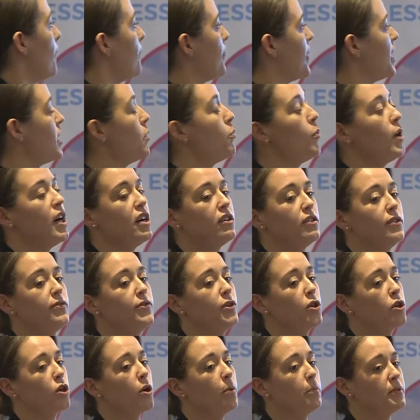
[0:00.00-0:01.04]
Be aware of
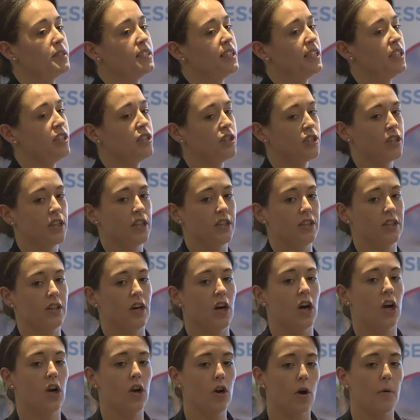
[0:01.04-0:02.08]
your competition.
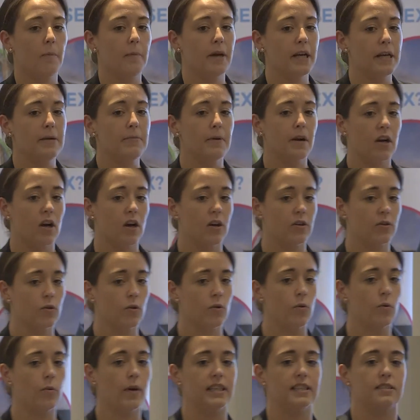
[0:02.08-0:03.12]
A lot of people aren't
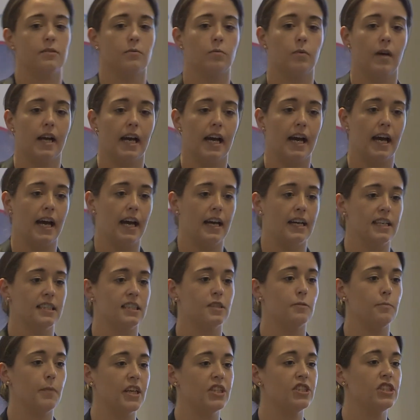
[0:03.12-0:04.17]
always aware,
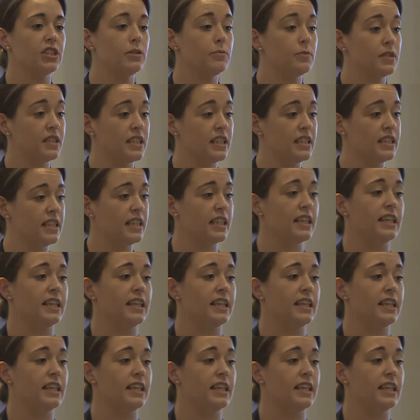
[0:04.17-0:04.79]
especially within the